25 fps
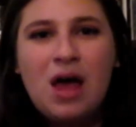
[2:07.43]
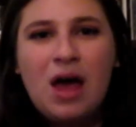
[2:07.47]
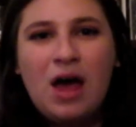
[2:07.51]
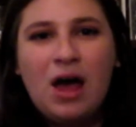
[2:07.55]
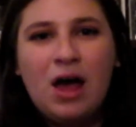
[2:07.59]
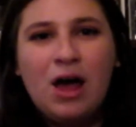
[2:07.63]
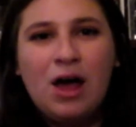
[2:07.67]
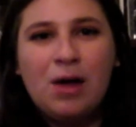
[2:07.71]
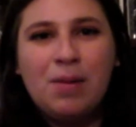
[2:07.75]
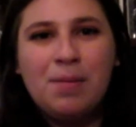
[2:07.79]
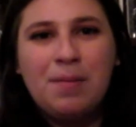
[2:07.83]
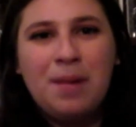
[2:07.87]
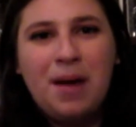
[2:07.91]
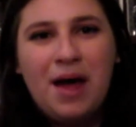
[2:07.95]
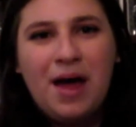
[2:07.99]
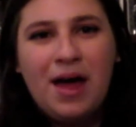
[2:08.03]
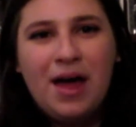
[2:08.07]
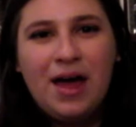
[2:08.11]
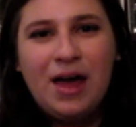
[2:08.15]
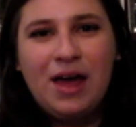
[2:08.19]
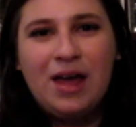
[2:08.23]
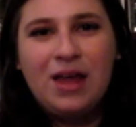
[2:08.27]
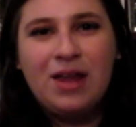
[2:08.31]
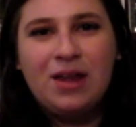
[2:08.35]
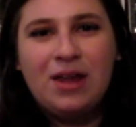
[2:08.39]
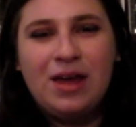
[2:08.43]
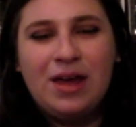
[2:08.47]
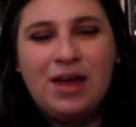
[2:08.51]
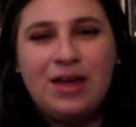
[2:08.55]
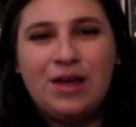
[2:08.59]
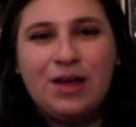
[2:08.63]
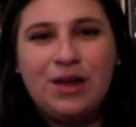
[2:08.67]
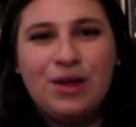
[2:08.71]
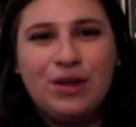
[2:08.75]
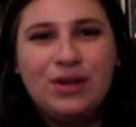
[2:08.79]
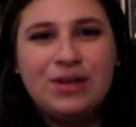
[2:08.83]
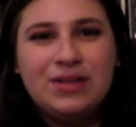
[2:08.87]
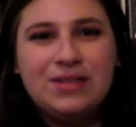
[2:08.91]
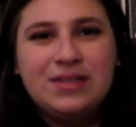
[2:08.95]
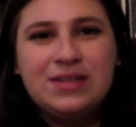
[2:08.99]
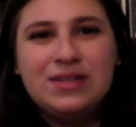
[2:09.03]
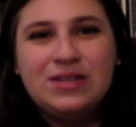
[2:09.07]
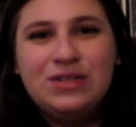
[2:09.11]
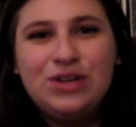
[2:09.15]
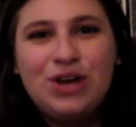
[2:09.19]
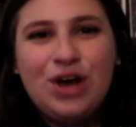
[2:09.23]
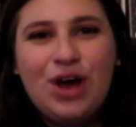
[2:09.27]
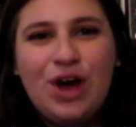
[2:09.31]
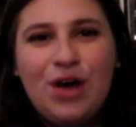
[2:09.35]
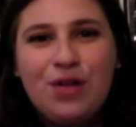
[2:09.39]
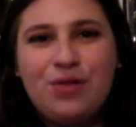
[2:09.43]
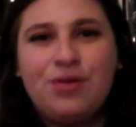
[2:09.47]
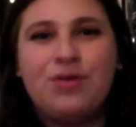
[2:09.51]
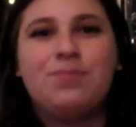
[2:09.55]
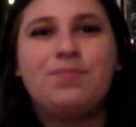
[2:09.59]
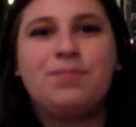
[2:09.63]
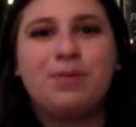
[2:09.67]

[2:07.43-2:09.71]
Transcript: I like listened to other